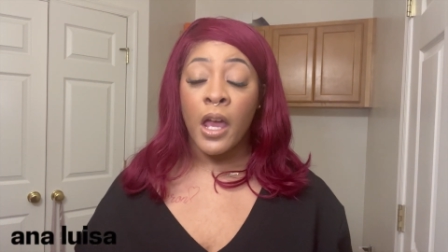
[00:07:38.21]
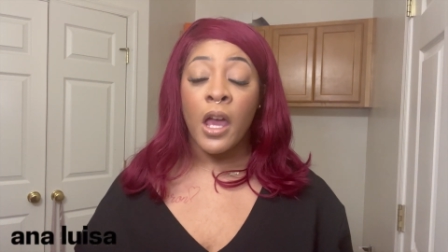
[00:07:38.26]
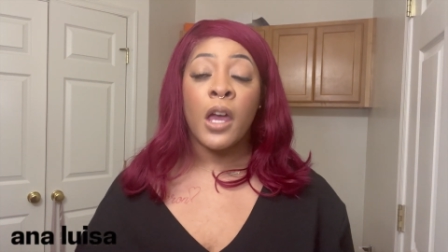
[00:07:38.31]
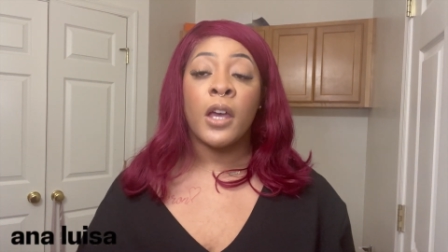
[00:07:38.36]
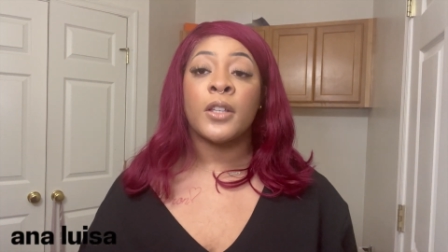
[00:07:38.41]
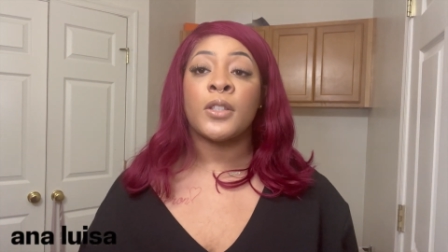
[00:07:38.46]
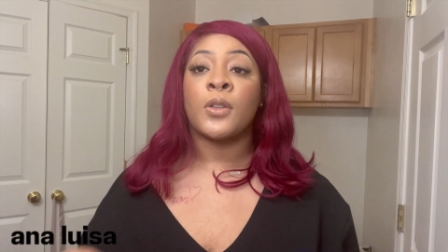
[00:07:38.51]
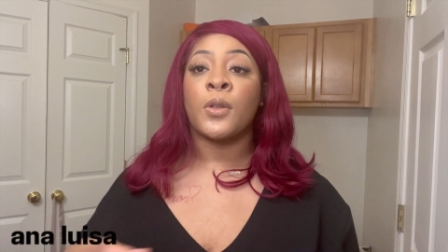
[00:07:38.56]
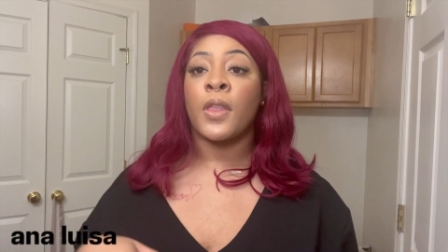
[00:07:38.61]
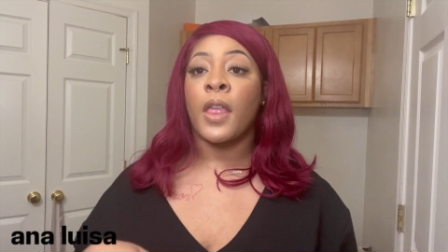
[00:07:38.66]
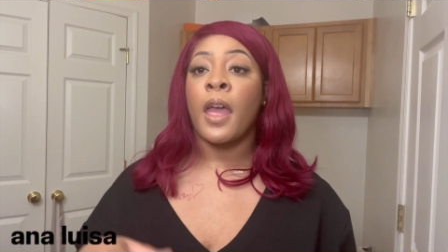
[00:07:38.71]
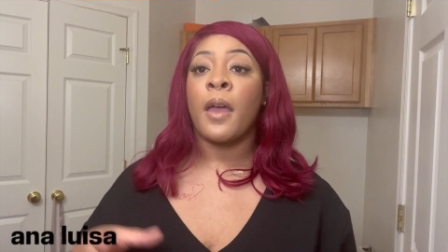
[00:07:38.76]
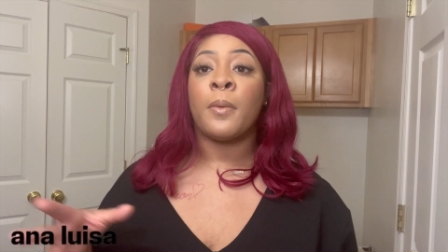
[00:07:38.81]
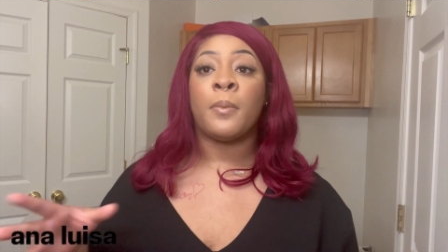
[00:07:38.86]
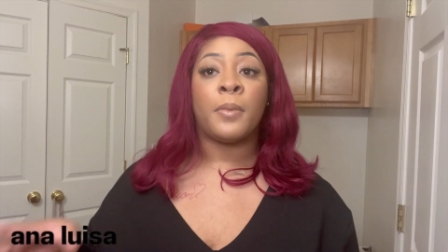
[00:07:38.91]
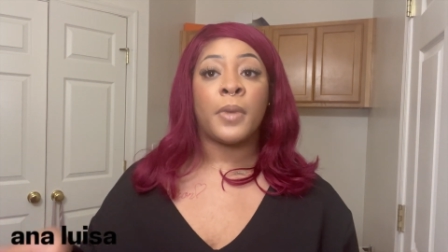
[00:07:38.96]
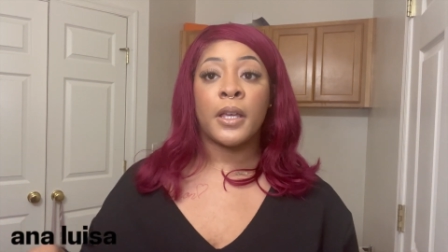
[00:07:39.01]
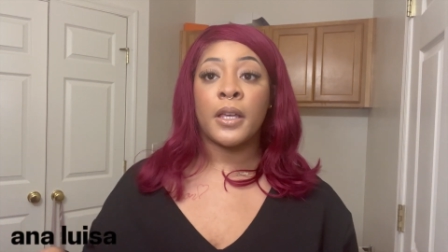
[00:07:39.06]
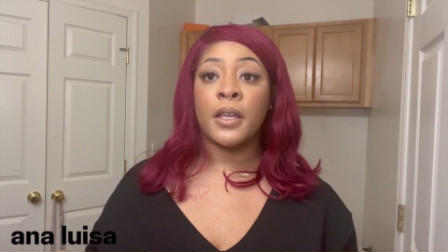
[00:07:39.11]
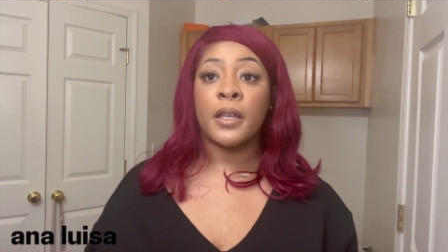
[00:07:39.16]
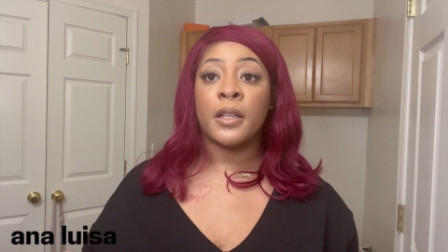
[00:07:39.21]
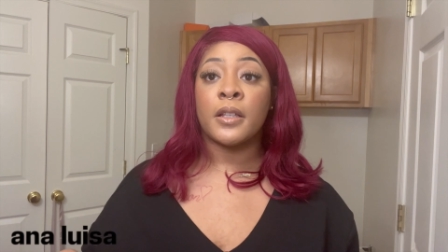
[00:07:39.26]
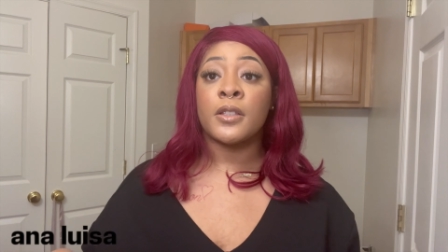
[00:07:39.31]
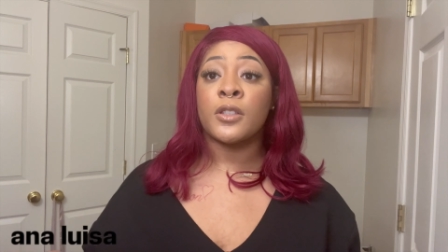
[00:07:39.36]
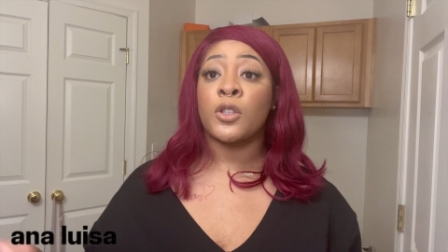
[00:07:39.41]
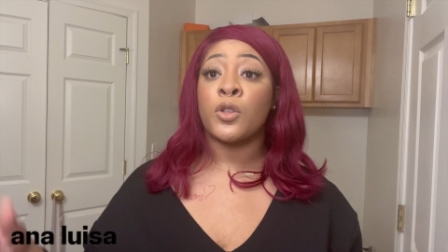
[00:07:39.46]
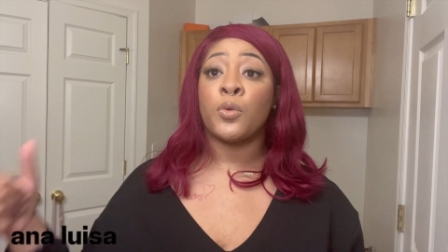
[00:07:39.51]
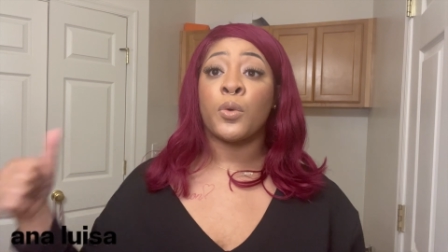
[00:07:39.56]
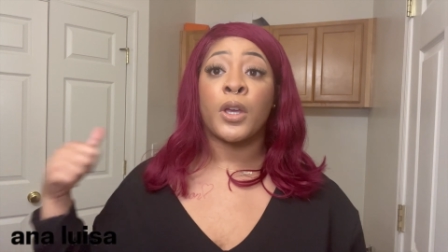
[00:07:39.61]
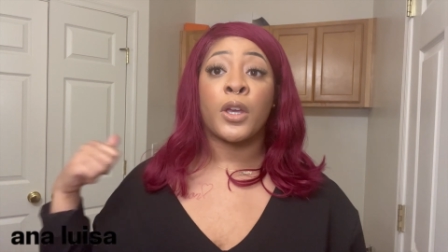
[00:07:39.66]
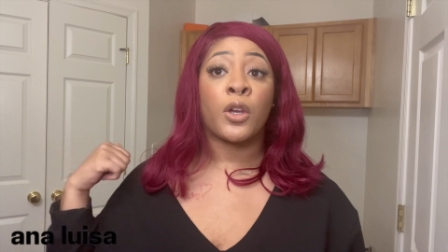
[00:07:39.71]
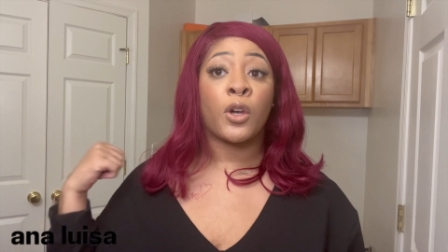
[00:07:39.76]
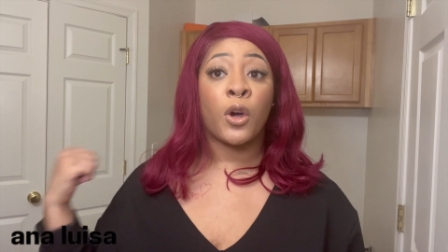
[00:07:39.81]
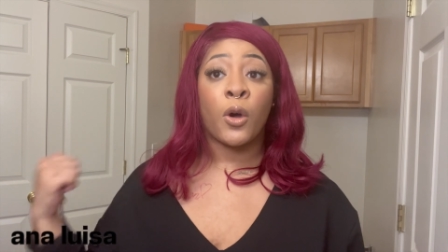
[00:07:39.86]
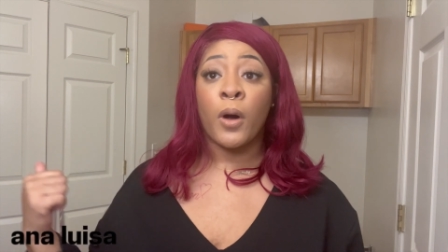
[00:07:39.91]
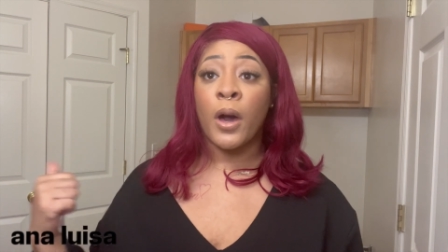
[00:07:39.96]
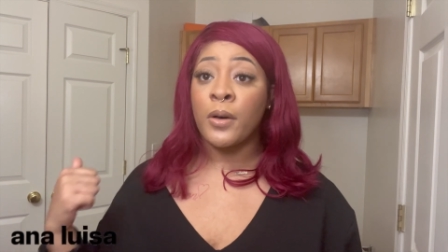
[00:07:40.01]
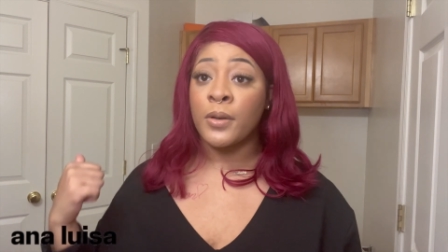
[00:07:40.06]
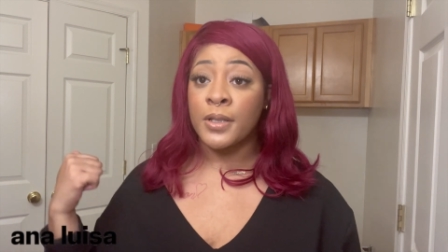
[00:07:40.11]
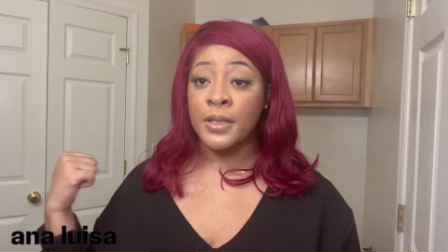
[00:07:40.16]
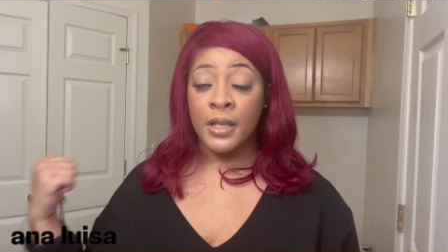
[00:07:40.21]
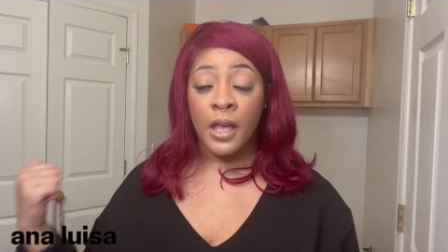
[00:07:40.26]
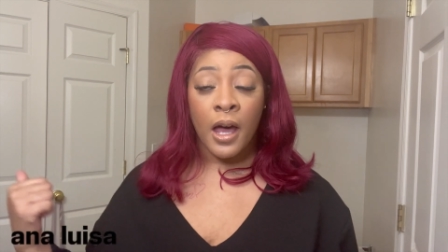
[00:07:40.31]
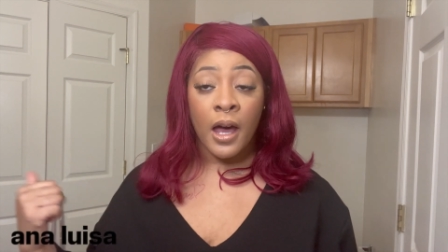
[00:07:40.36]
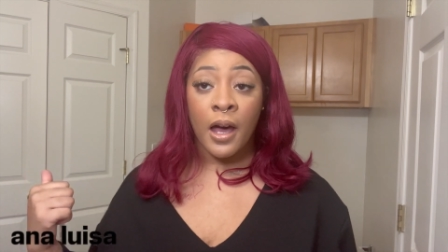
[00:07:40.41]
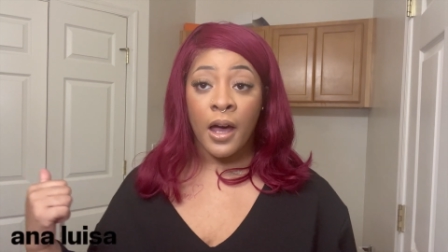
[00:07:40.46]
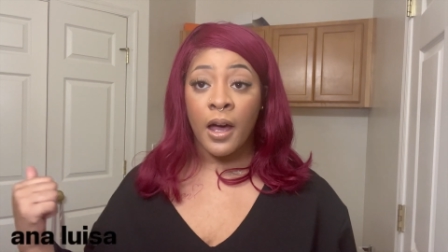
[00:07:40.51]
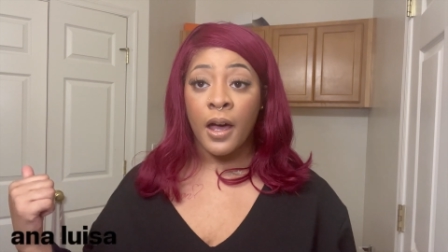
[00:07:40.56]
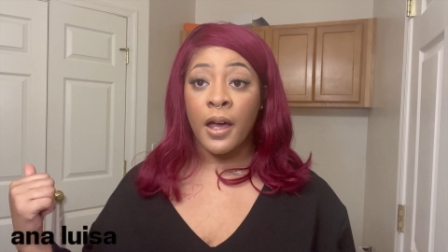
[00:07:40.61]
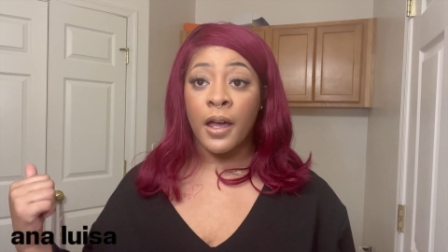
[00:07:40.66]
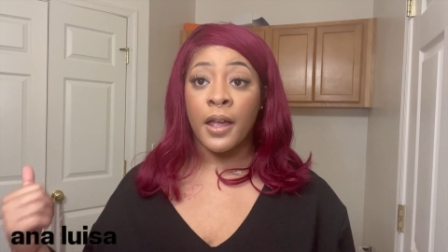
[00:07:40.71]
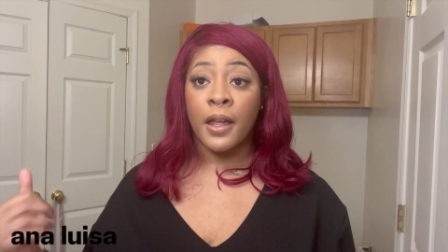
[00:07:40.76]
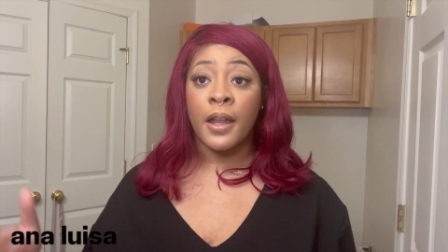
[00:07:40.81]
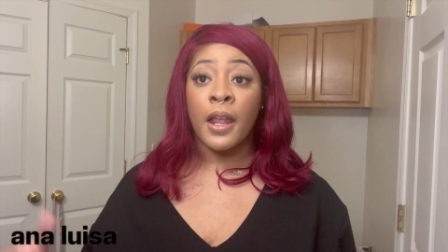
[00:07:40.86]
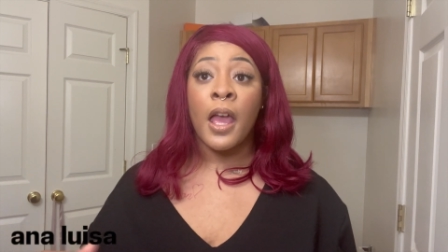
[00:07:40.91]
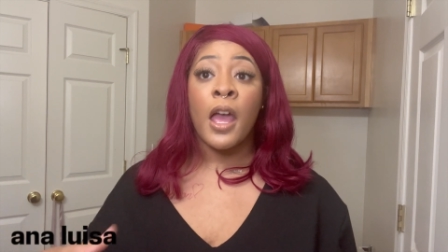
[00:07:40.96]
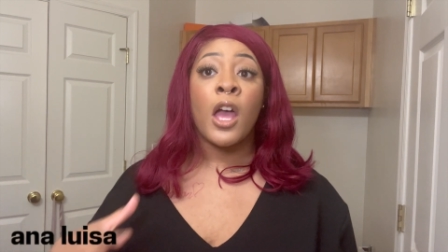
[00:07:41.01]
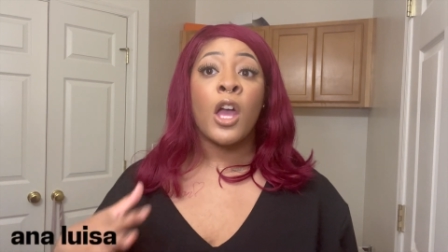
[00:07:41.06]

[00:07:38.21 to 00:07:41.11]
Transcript: So that means you can go outside,